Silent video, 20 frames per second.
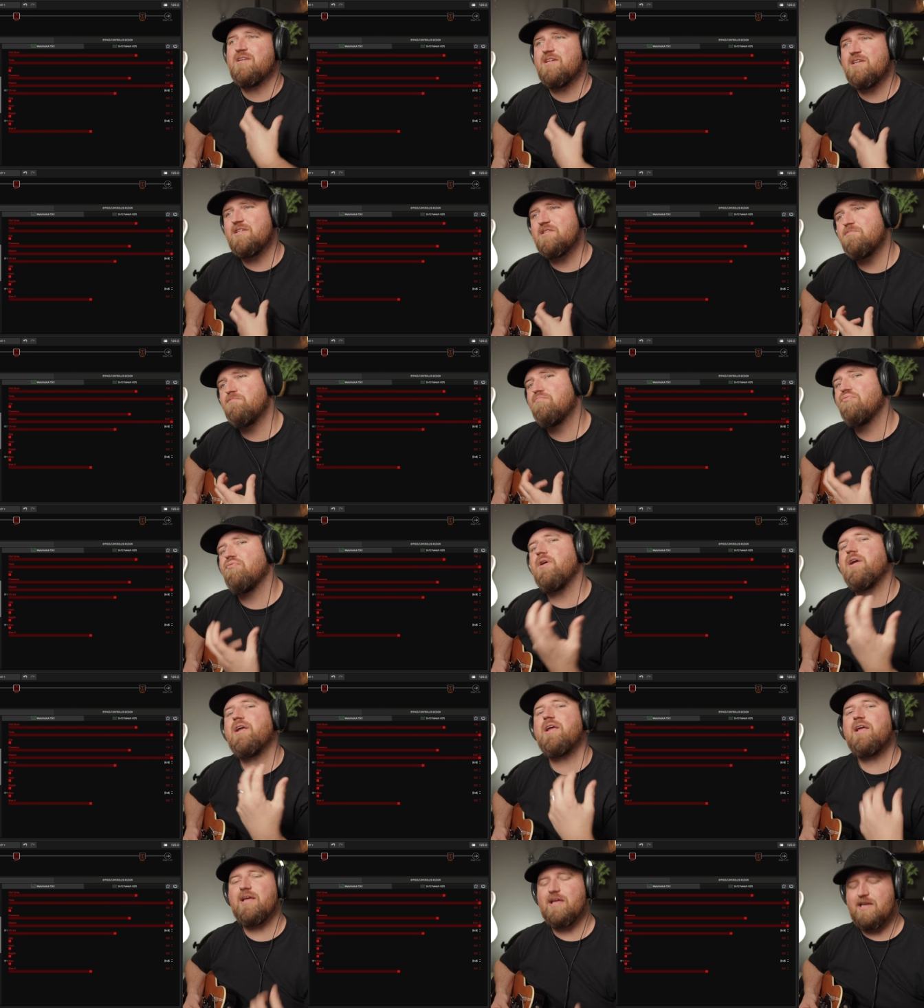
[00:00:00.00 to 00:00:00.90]
it's
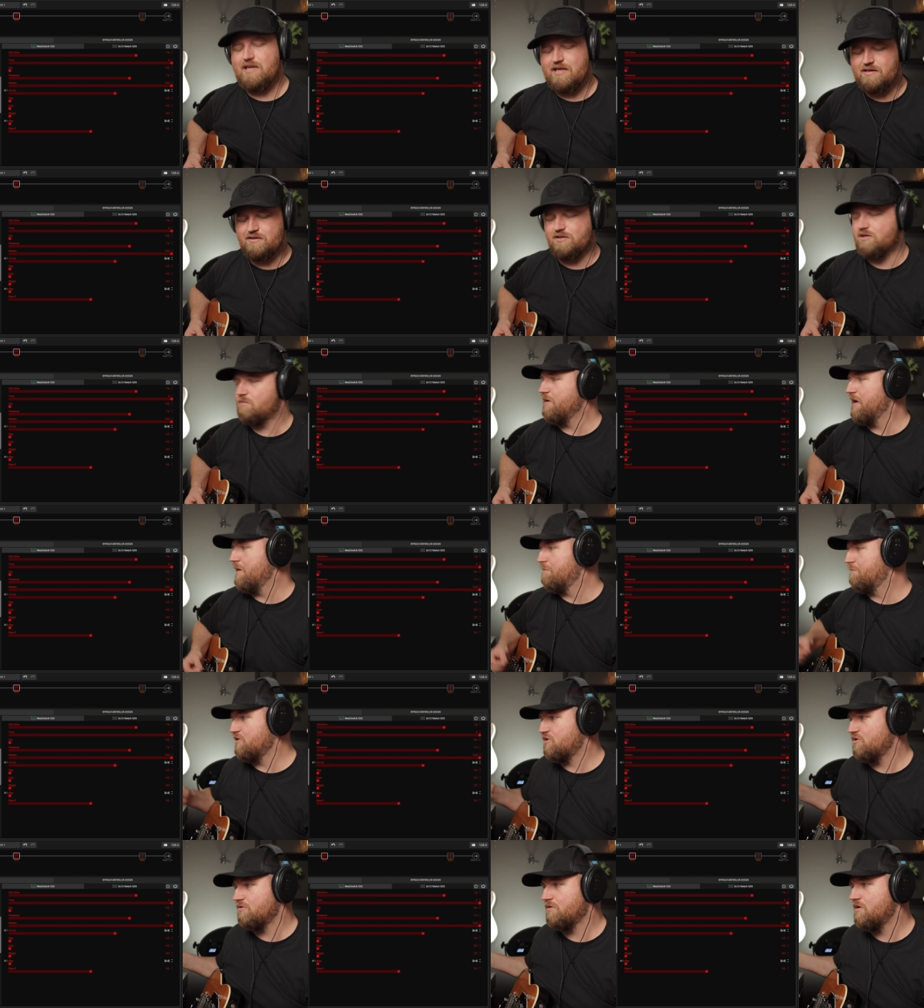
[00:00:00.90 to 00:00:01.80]
bringing it in a little bit,
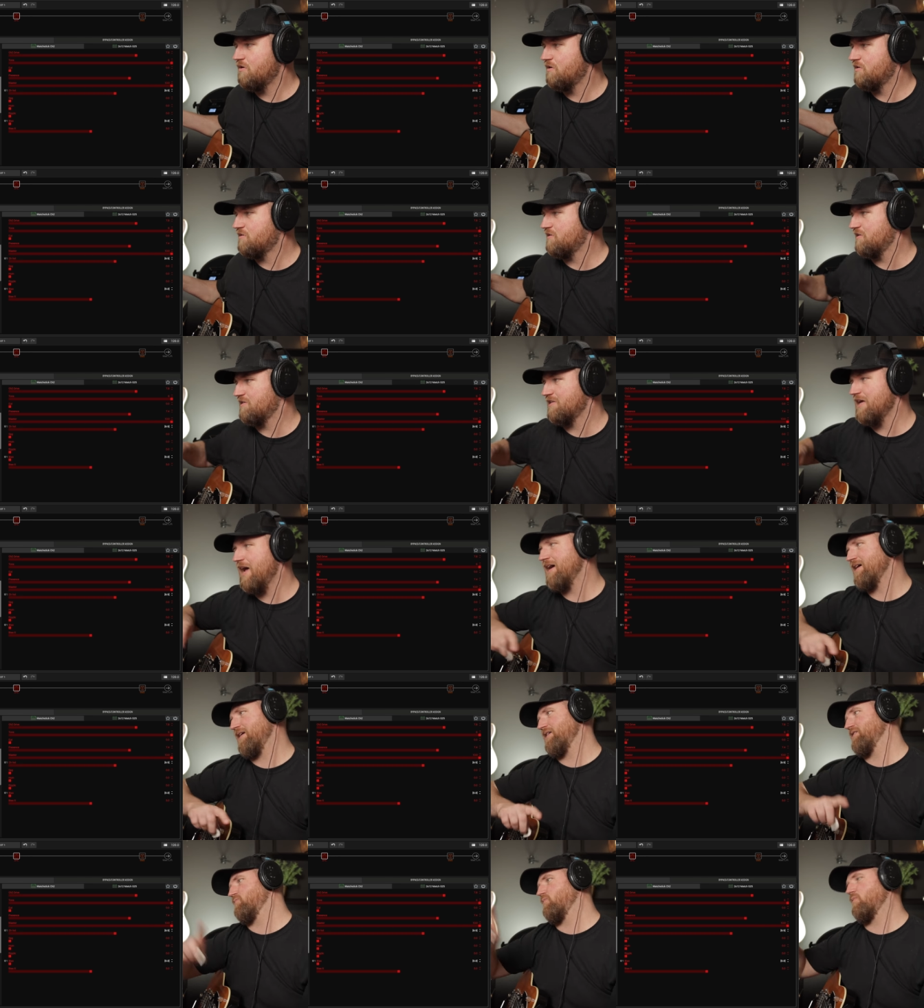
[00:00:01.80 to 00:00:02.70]
but you'll notice the
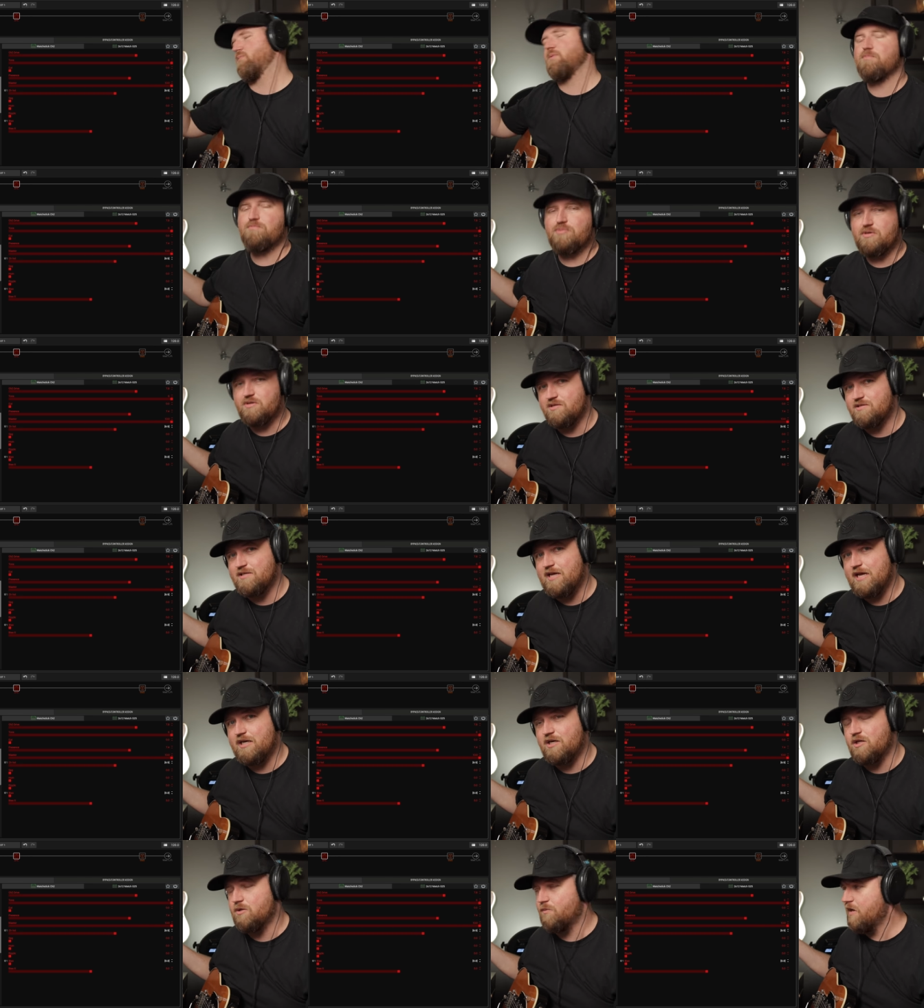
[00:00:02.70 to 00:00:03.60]
sag is when we put the
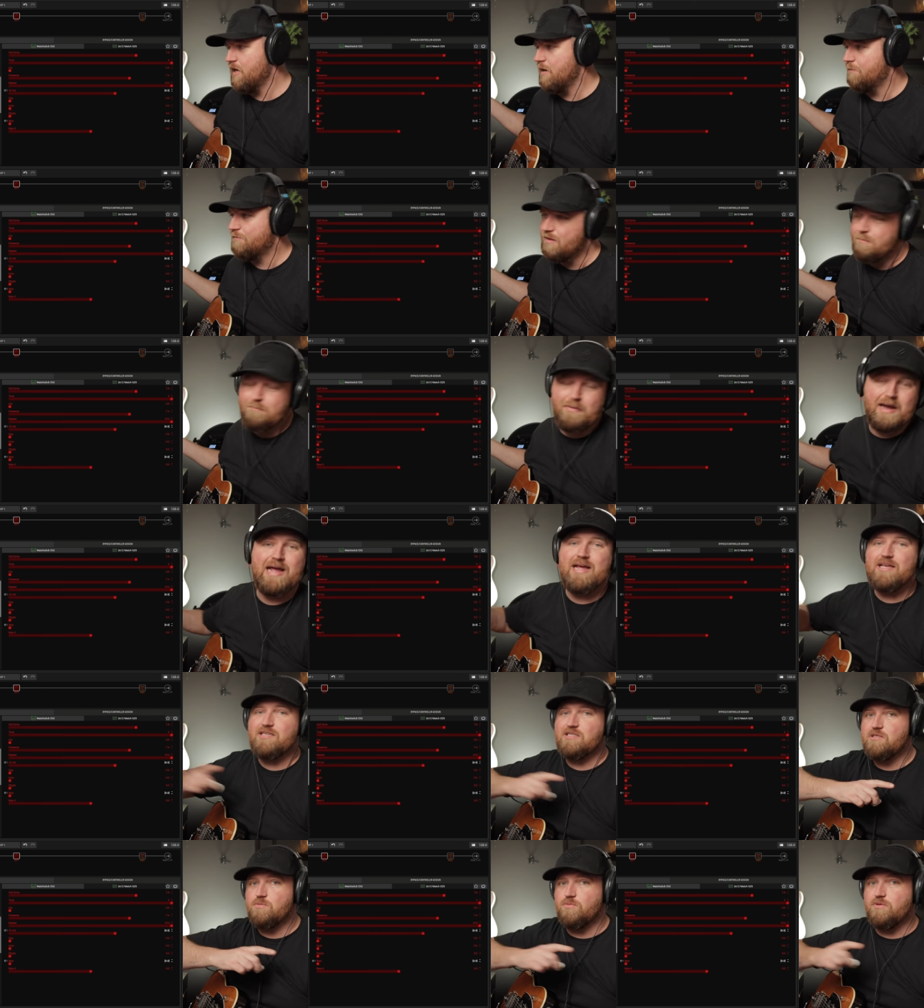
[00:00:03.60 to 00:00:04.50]
sag all the way up and the
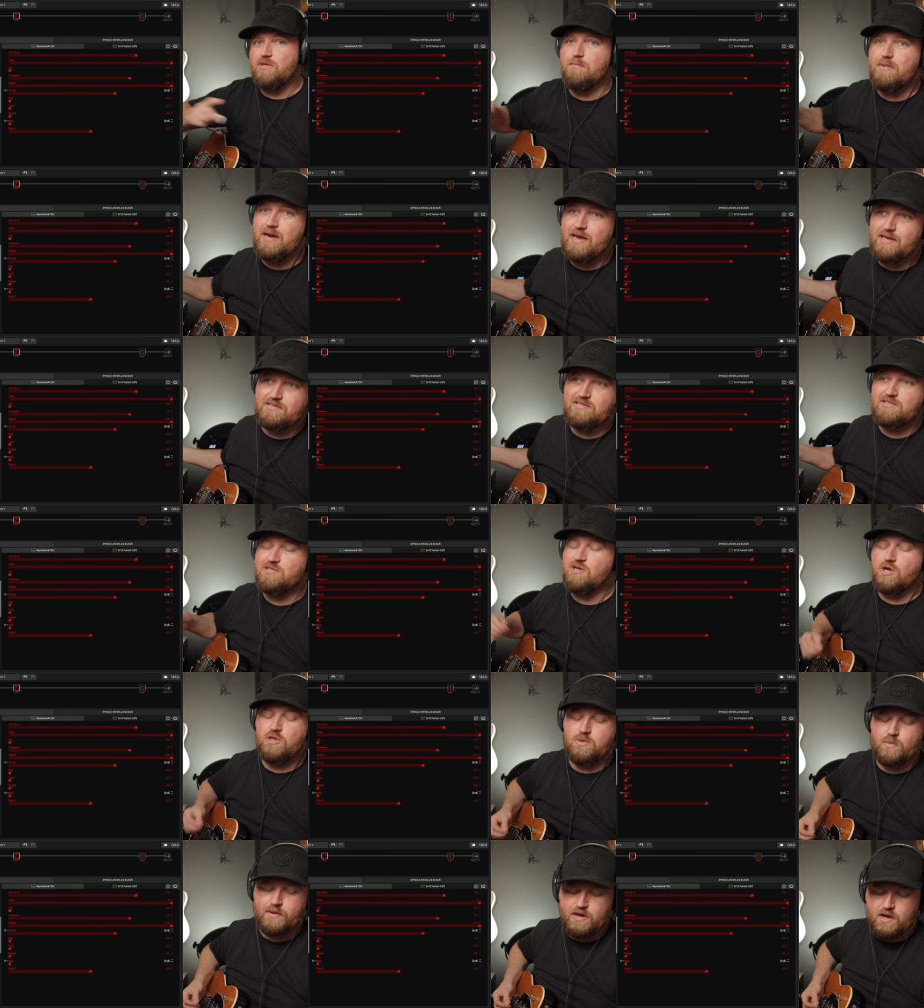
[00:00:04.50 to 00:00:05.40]
bias is when the bias is
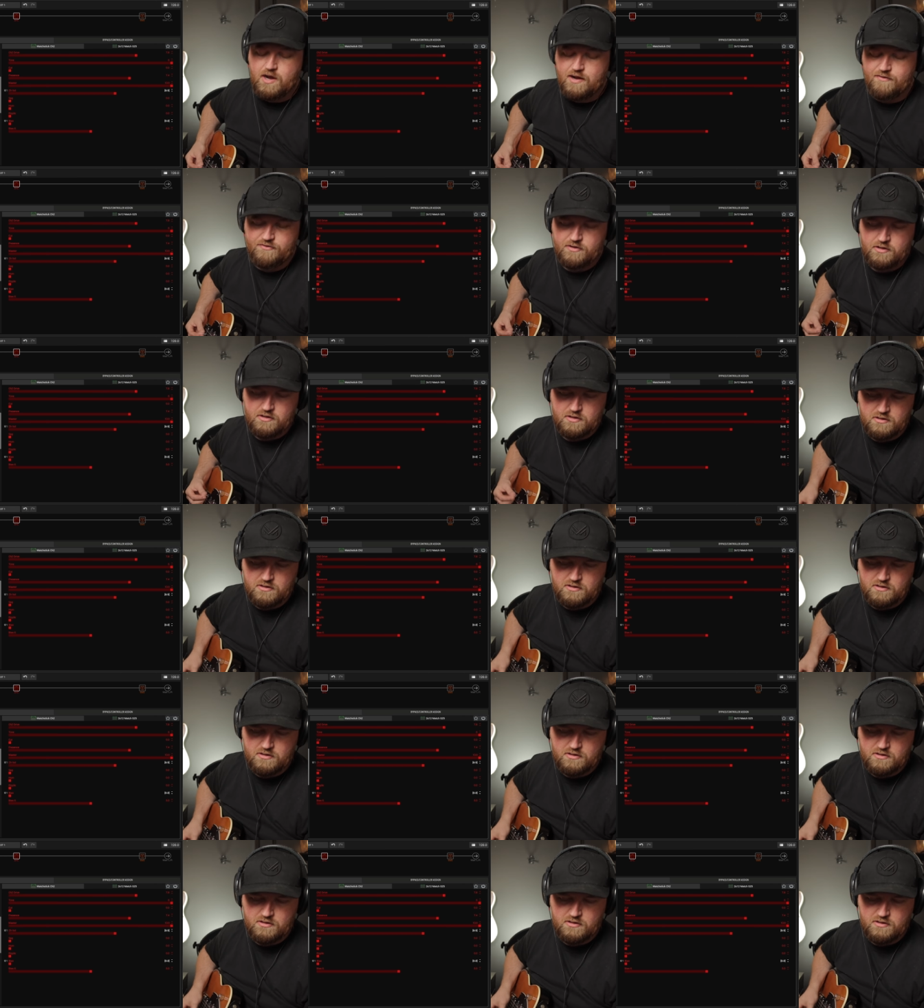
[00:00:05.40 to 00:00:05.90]
all the way off.